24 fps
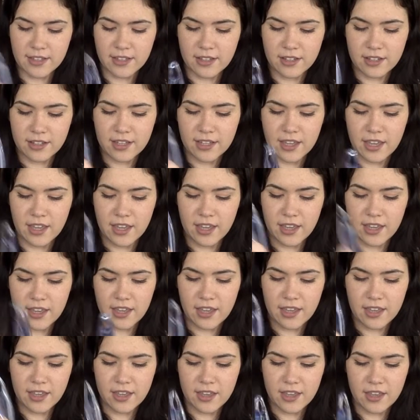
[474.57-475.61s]
looking
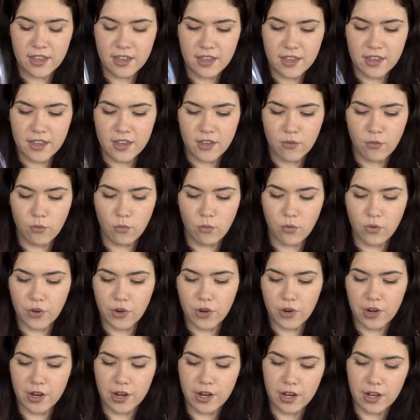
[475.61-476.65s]

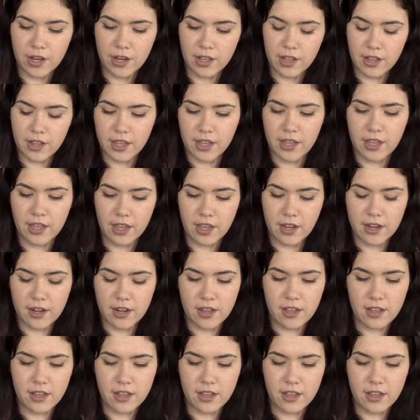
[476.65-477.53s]
really good.